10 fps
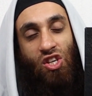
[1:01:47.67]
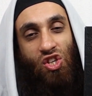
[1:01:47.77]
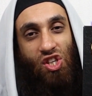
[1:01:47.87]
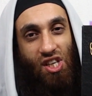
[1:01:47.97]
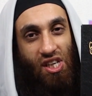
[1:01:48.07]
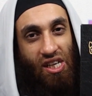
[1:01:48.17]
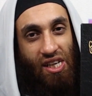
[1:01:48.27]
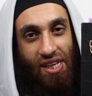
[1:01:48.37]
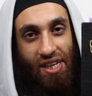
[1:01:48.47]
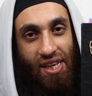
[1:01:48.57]
Shi'i
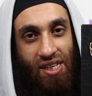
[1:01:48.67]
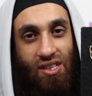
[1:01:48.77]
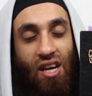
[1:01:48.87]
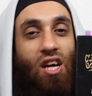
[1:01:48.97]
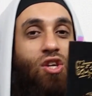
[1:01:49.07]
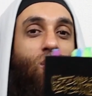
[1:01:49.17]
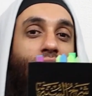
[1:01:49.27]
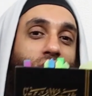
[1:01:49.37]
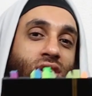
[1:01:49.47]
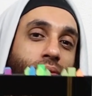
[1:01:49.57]
leanings, you
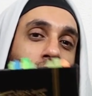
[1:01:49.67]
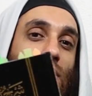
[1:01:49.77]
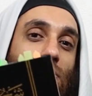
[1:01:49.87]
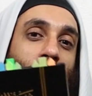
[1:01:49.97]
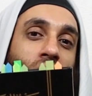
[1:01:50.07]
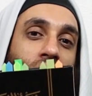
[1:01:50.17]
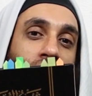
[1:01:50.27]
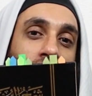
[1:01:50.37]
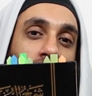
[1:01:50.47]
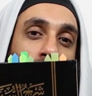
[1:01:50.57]
have to accept that
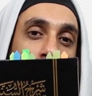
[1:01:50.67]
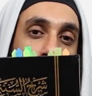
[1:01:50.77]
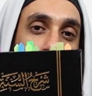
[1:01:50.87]
Barbahari wrote